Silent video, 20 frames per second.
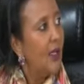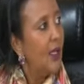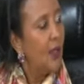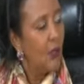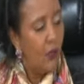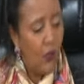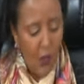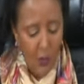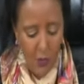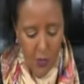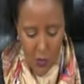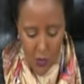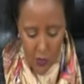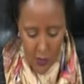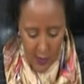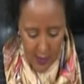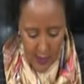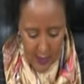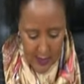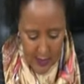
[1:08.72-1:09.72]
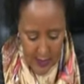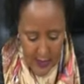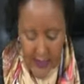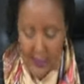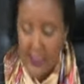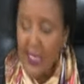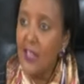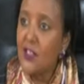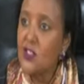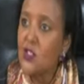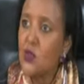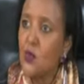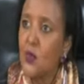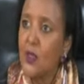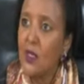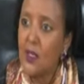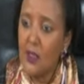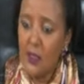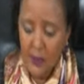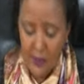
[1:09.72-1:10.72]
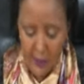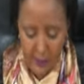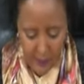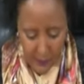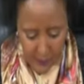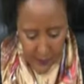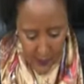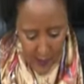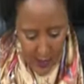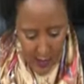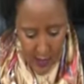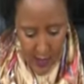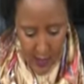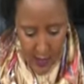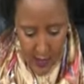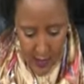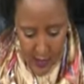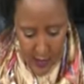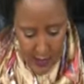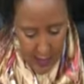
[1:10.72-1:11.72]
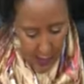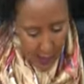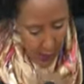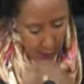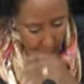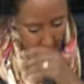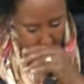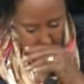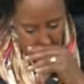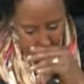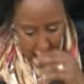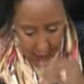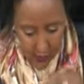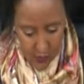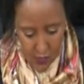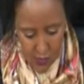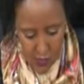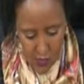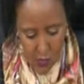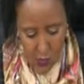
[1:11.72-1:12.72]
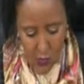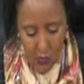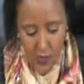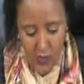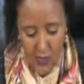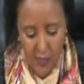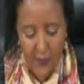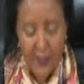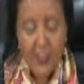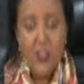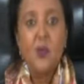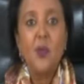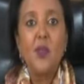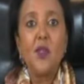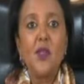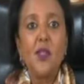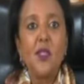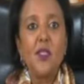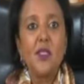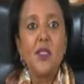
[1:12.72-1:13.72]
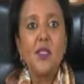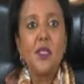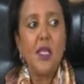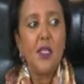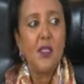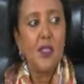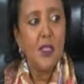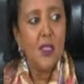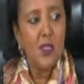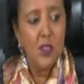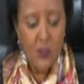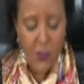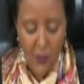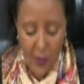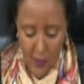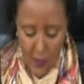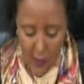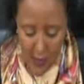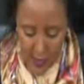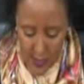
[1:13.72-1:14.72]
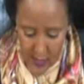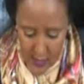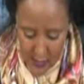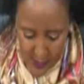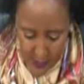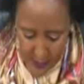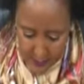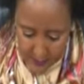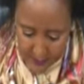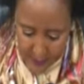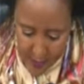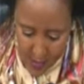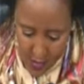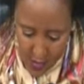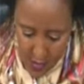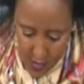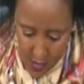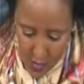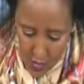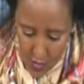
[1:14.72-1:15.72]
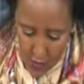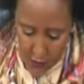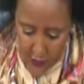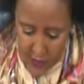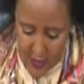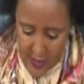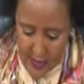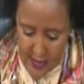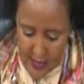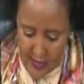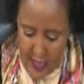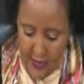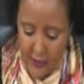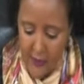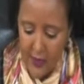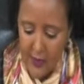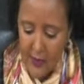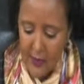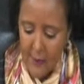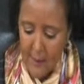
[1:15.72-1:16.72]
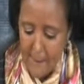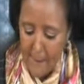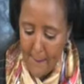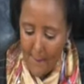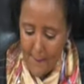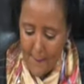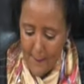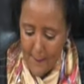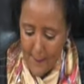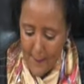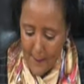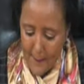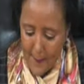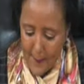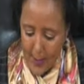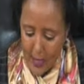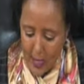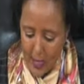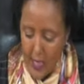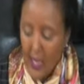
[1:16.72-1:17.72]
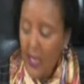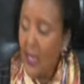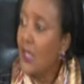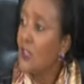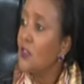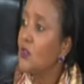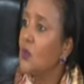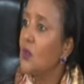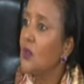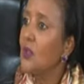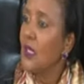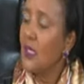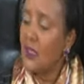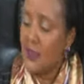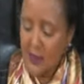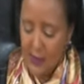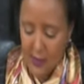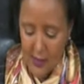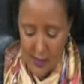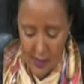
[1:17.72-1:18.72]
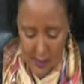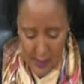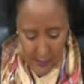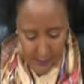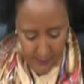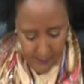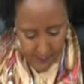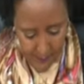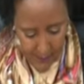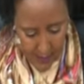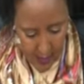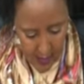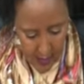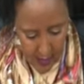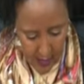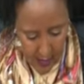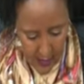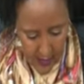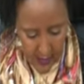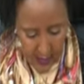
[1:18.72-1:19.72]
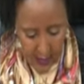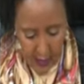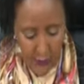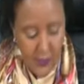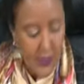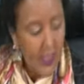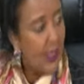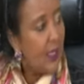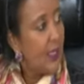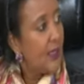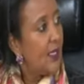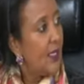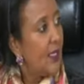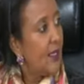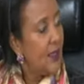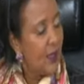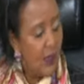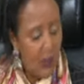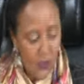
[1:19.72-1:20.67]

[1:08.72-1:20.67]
informing you that since last week, 10 boarding secondary schools have experienced cases of unrest. Of these, 7 are arson cases that have targeted